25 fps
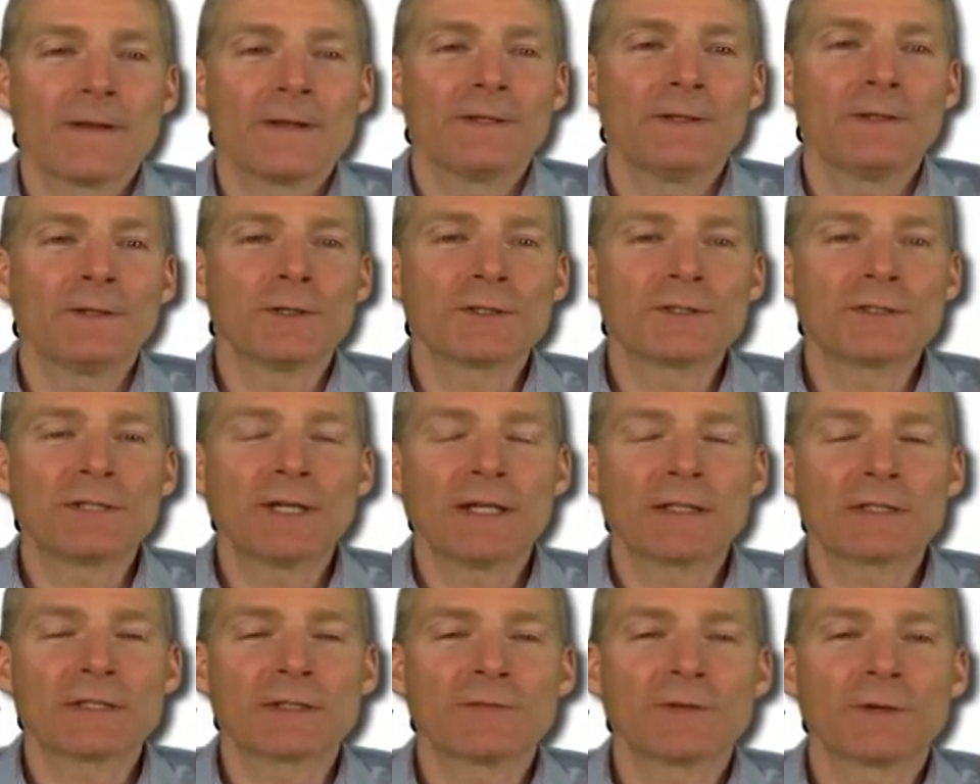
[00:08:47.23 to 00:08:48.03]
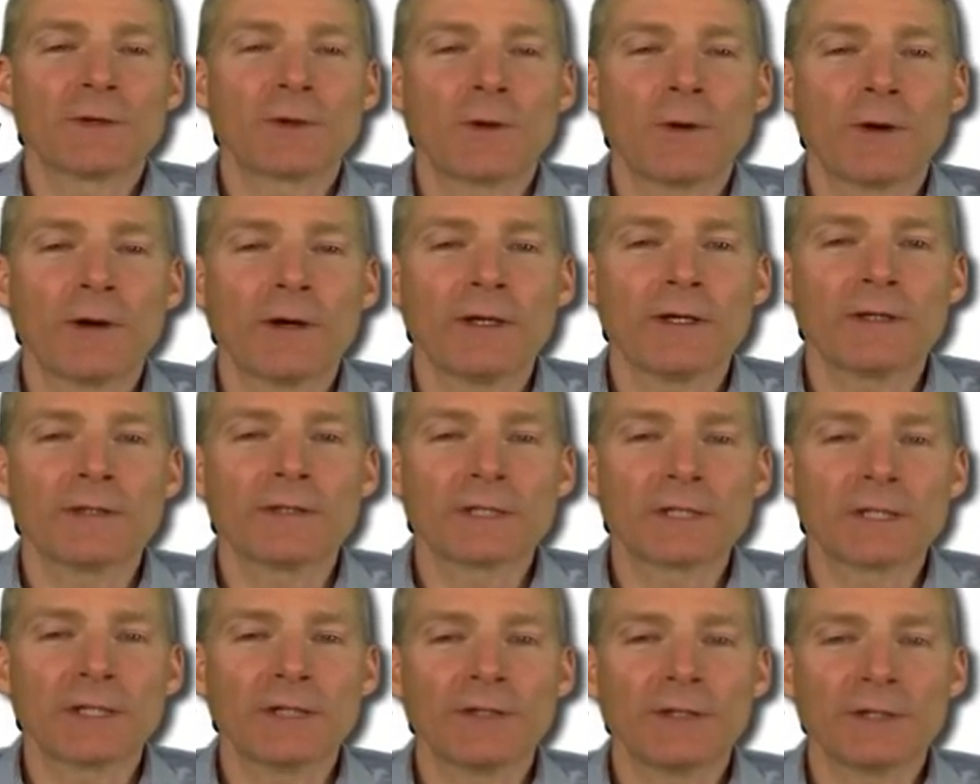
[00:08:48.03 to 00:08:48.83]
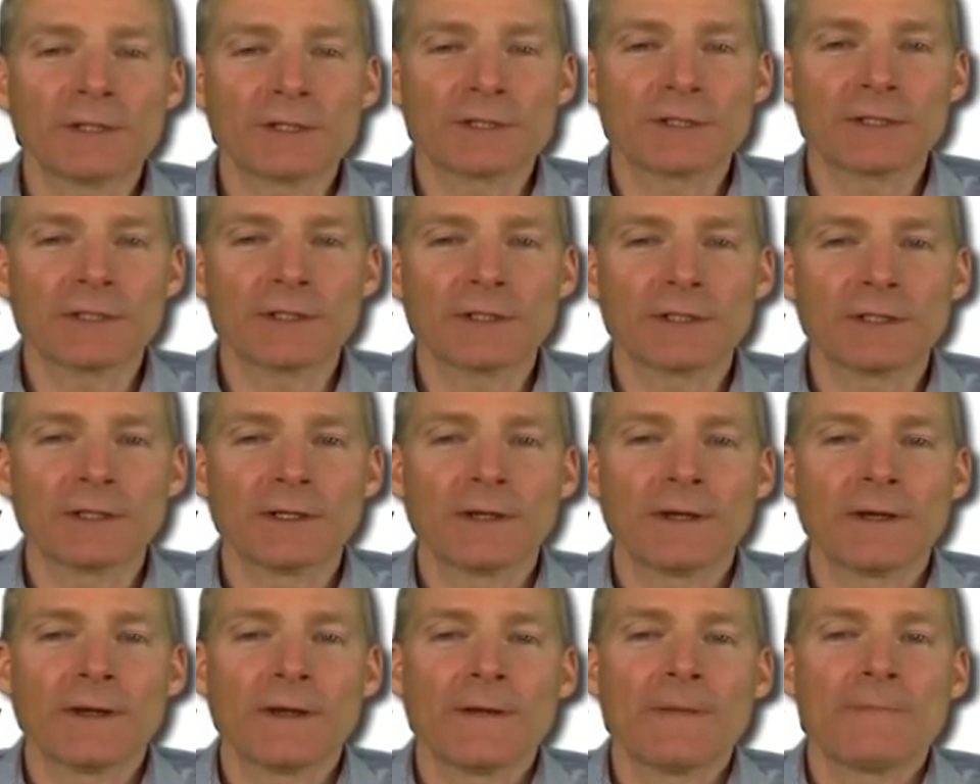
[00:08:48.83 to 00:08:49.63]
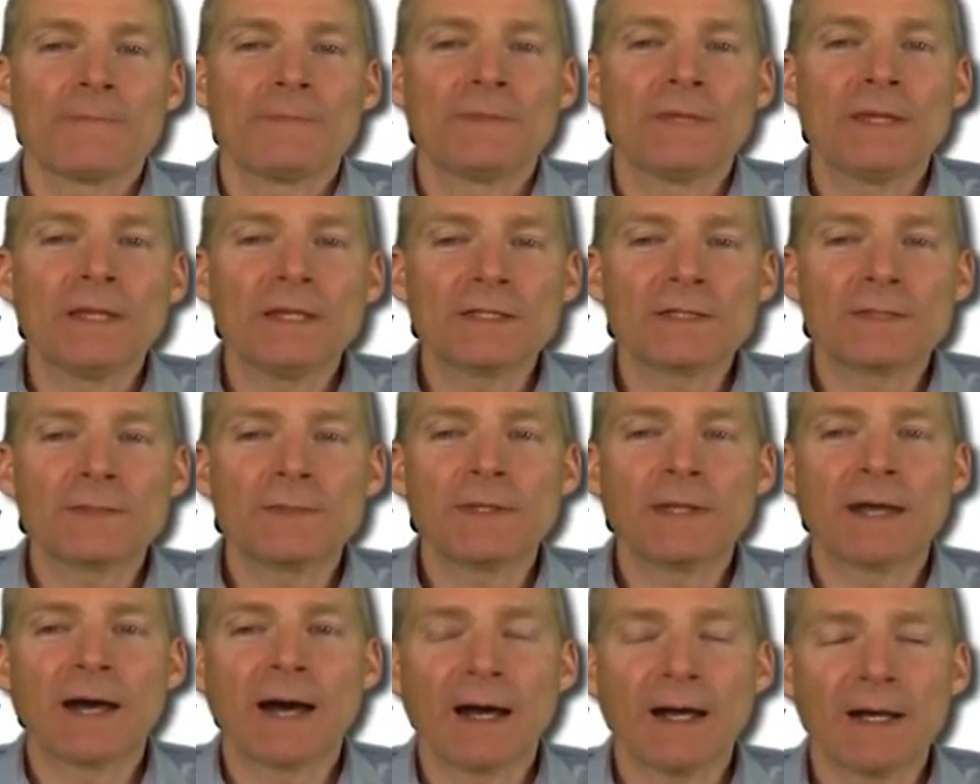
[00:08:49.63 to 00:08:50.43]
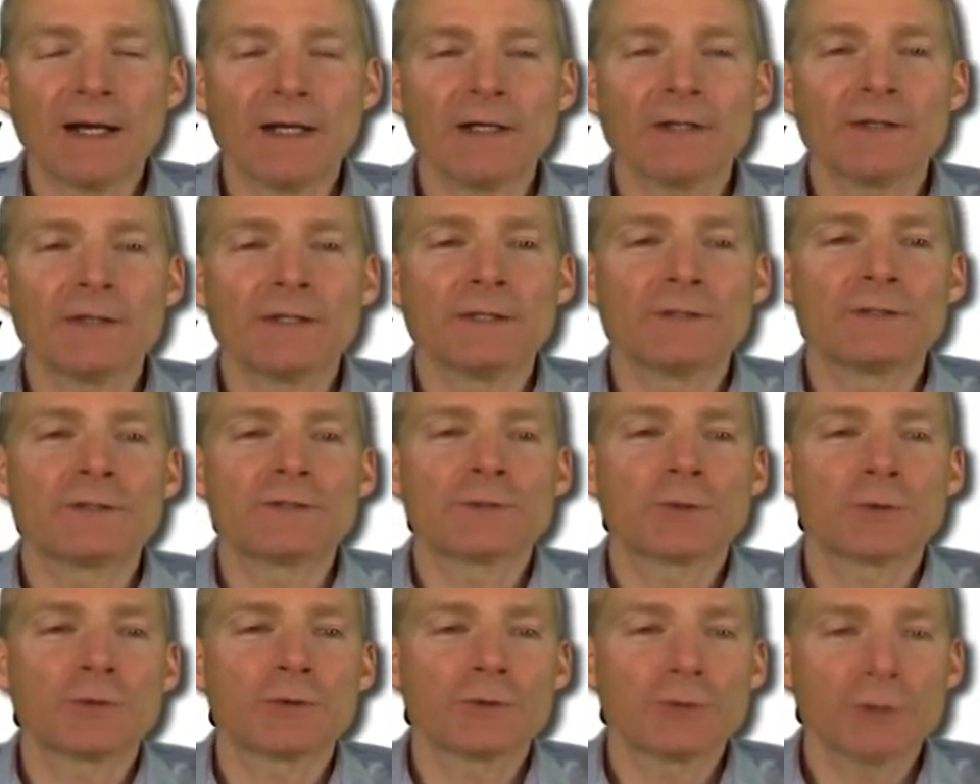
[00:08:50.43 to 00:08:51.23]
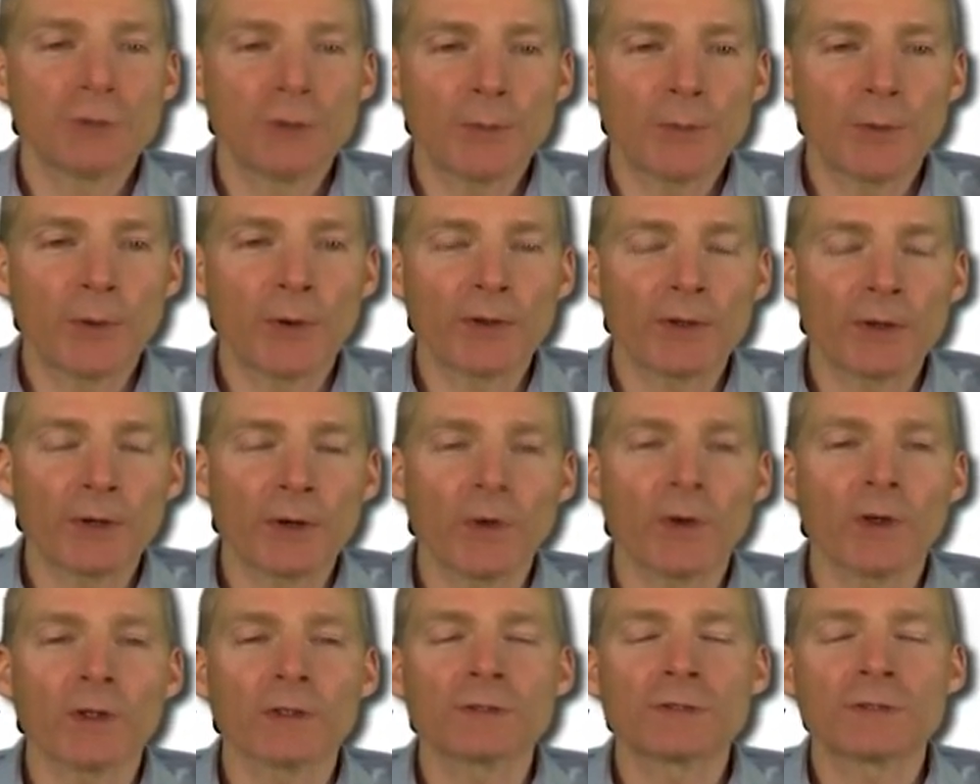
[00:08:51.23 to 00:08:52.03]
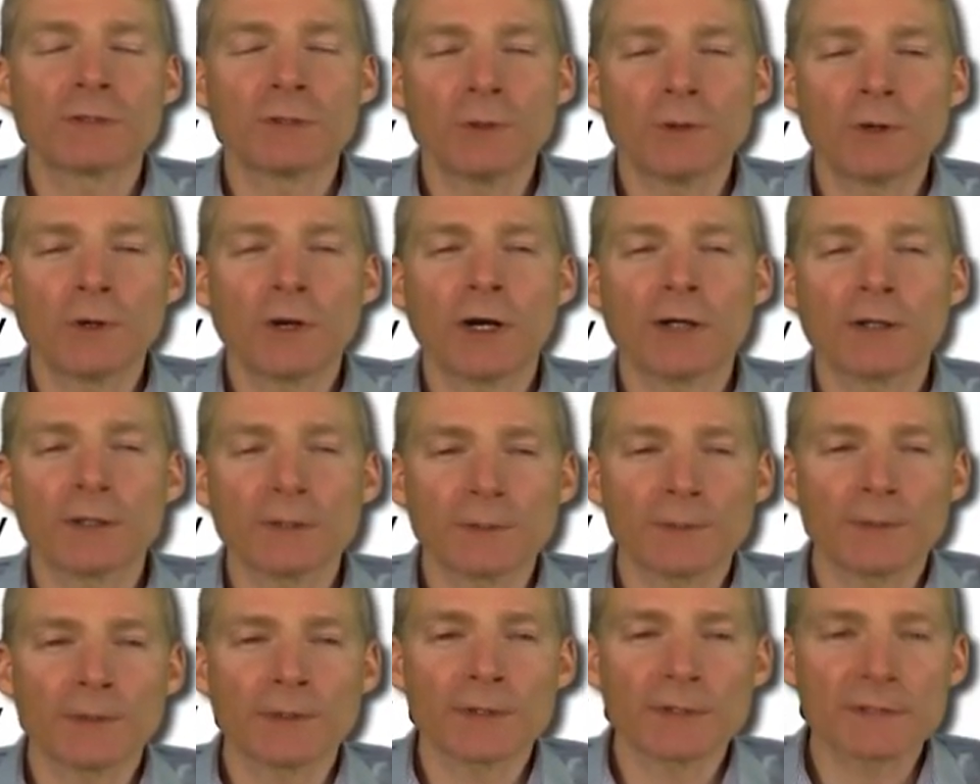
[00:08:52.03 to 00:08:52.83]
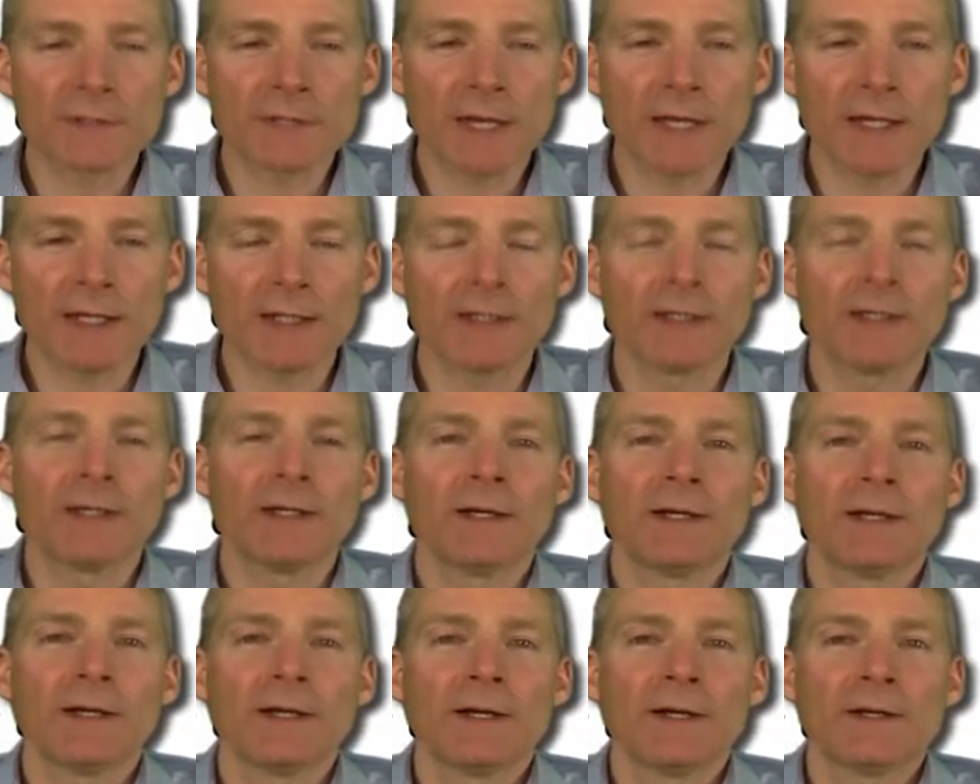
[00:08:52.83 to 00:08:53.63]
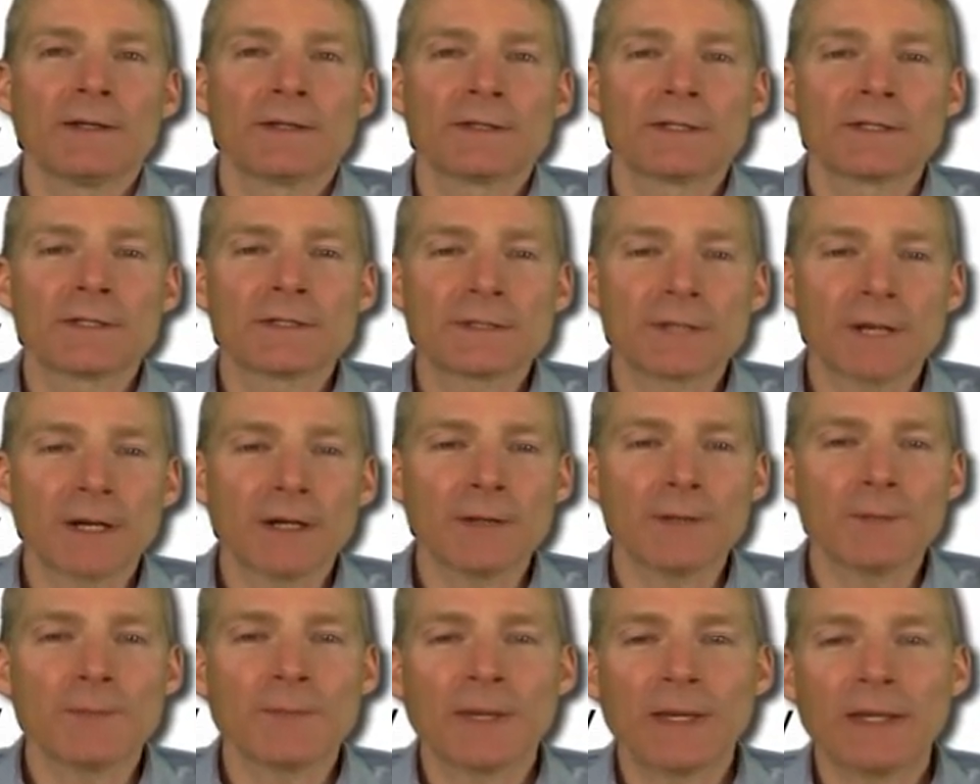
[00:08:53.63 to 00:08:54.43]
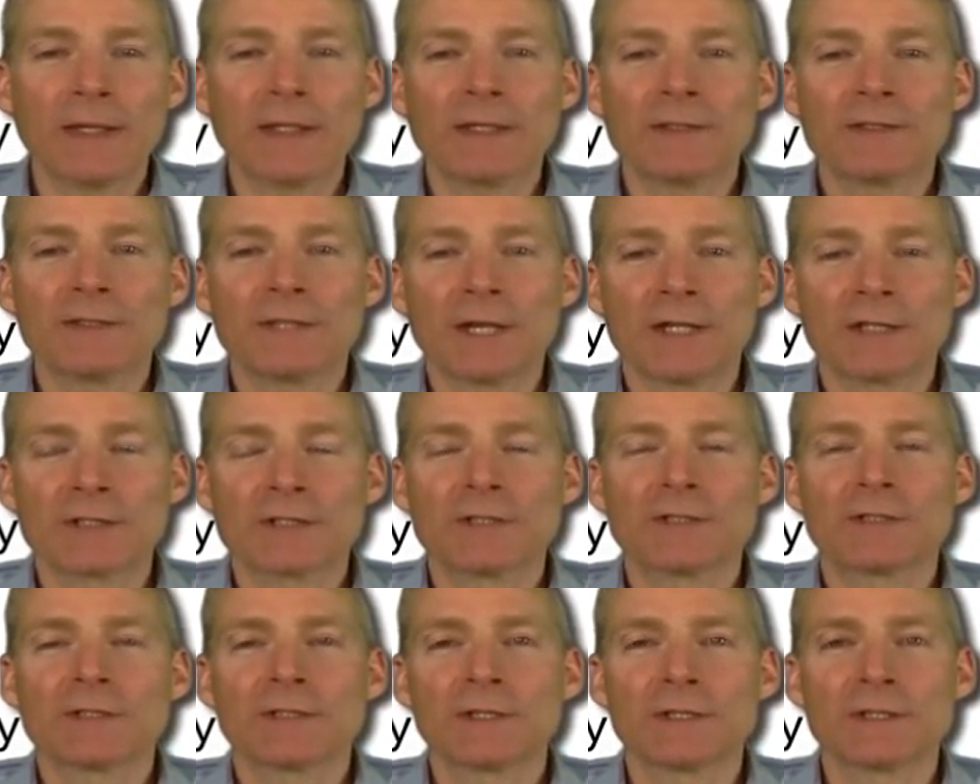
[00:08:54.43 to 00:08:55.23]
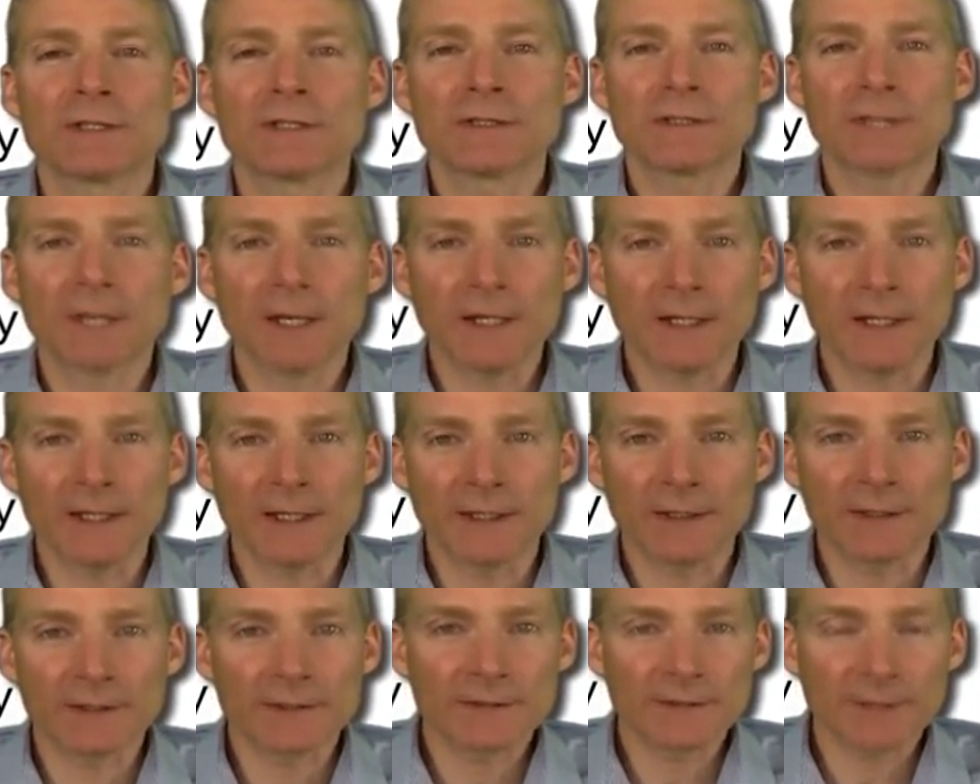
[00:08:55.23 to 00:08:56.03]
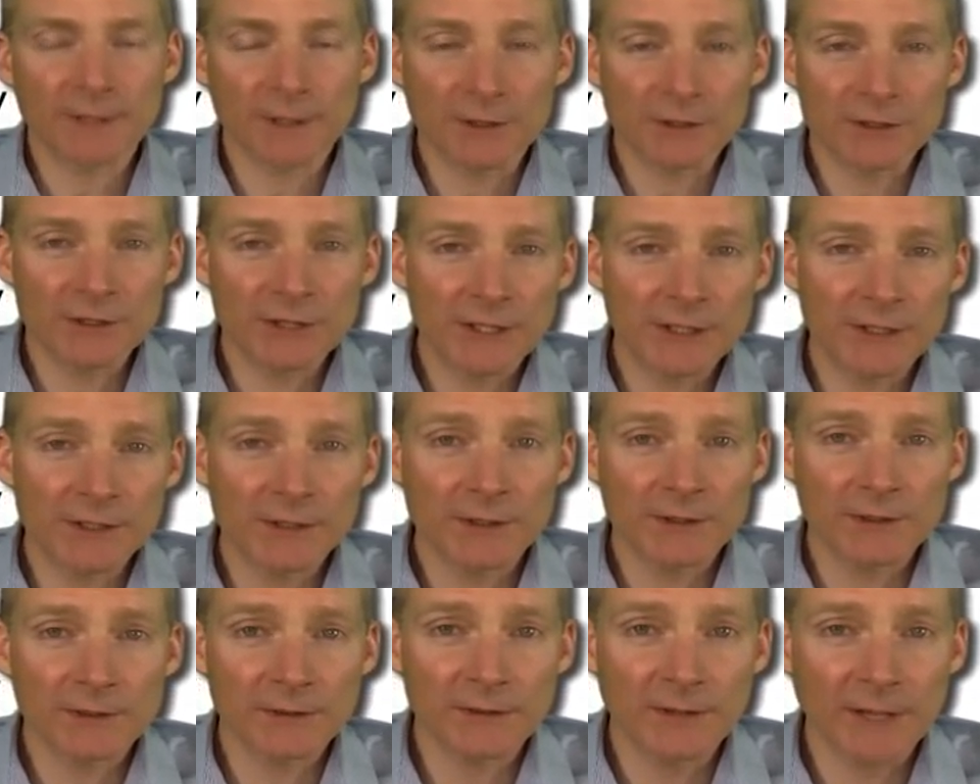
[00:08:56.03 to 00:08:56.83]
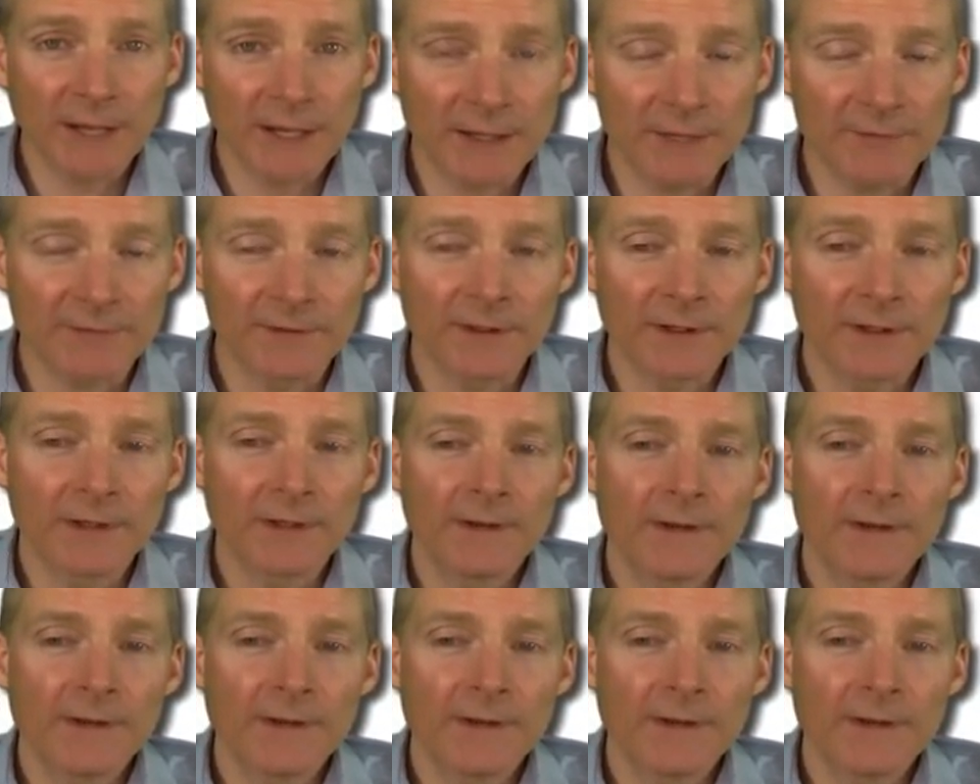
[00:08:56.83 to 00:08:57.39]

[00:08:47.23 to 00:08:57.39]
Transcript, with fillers: Your chance of acquiring the condition needs to be higher than 2.0 or 200% to start paying attention to the study and to start changing your life.